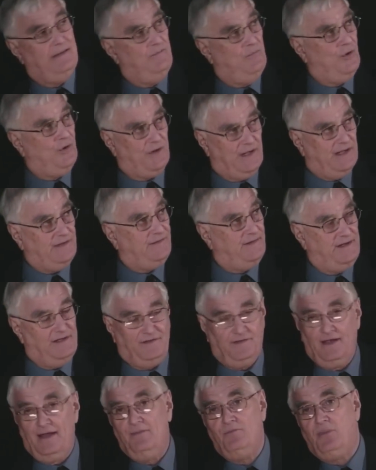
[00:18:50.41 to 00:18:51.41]
more or less in the
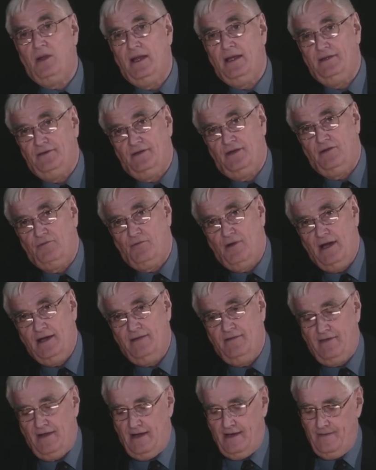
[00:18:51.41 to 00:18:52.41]
same place, on the
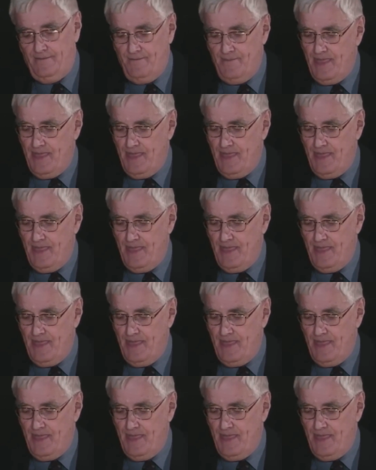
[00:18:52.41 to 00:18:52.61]
right thigh.